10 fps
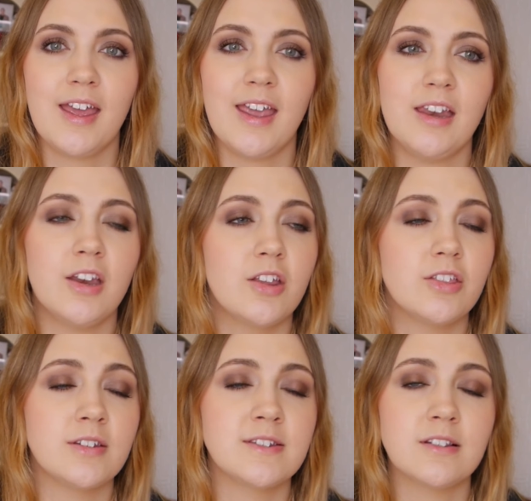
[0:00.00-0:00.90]
in
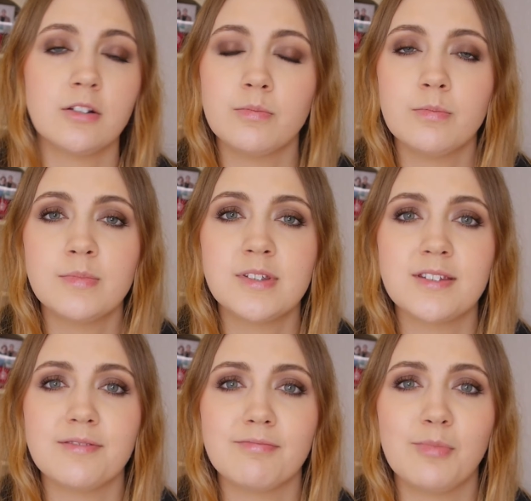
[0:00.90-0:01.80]
the
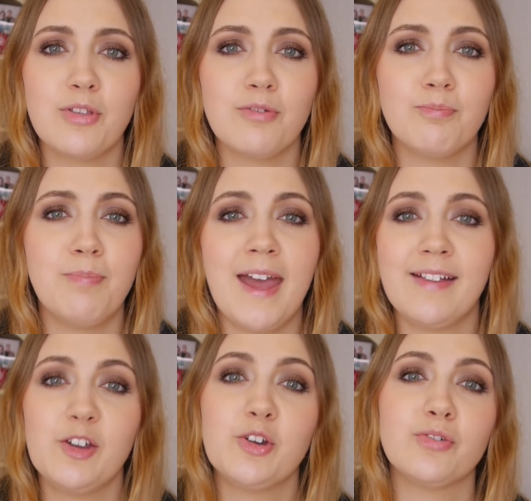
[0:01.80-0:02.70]
slums with
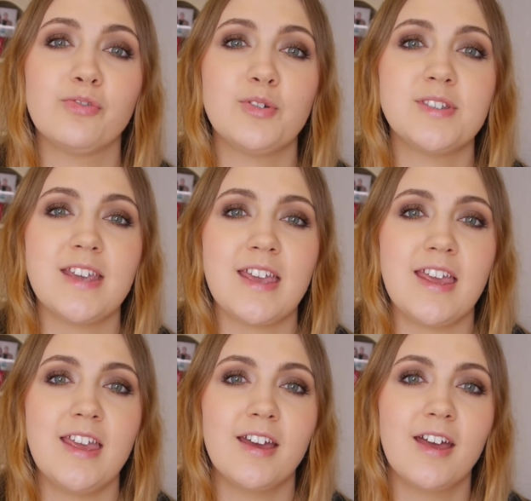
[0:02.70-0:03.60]
barely enough food to
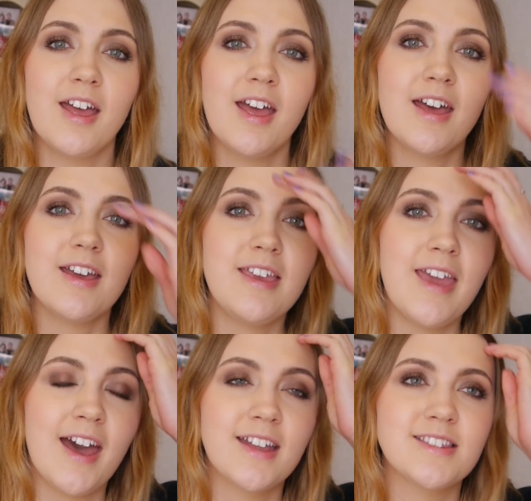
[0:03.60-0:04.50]
eat,
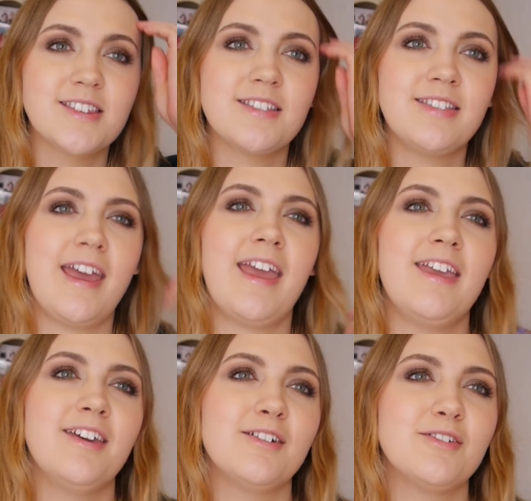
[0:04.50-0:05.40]
yet
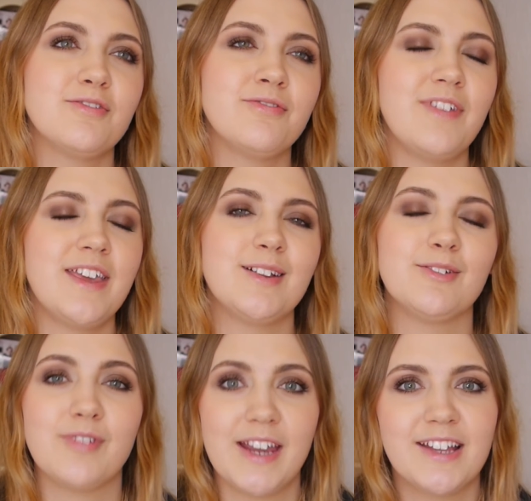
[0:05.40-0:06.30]
they
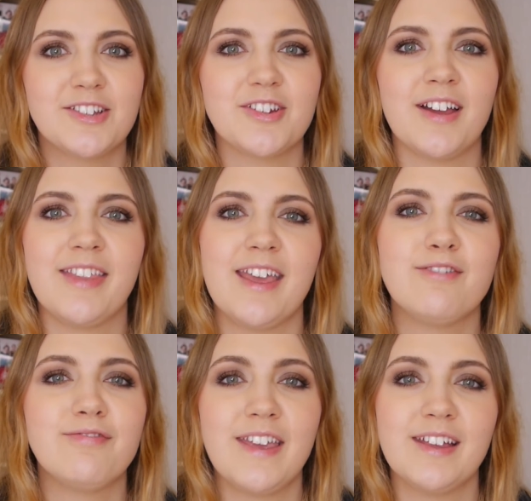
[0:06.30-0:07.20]
feel rich and they
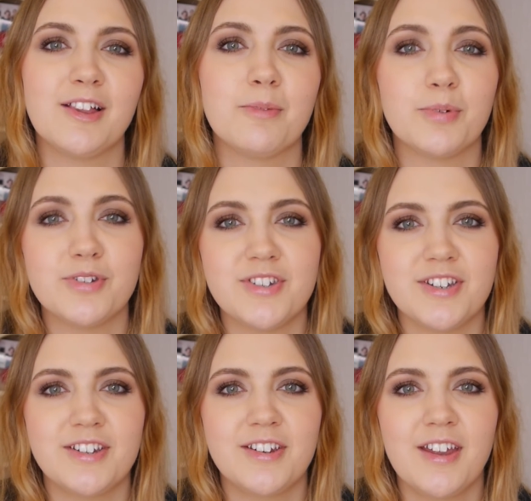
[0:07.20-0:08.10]
feel
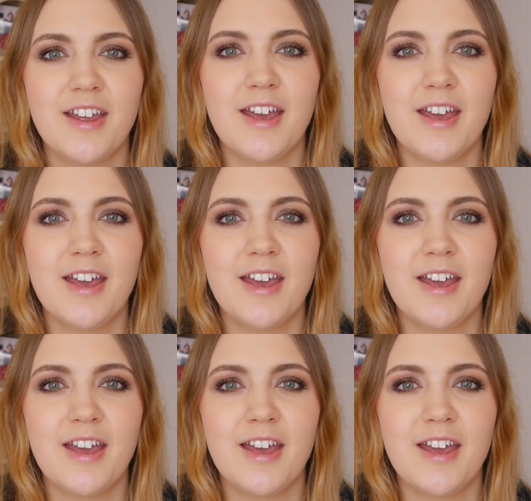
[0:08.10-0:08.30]
abundant